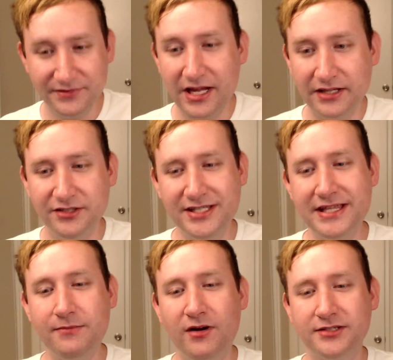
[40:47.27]
You think the
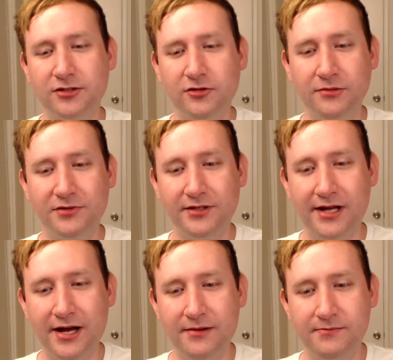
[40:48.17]
malt is horrible?
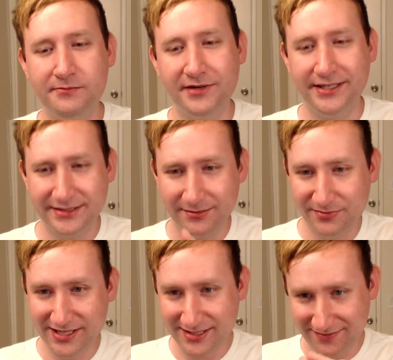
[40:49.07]
Brent,
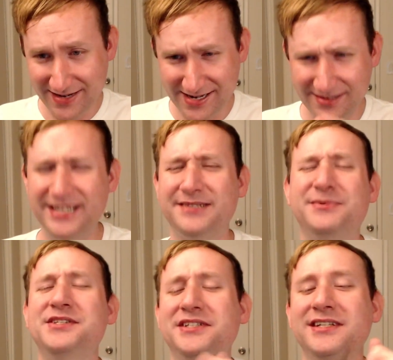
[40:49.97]
right? Yes, Brent.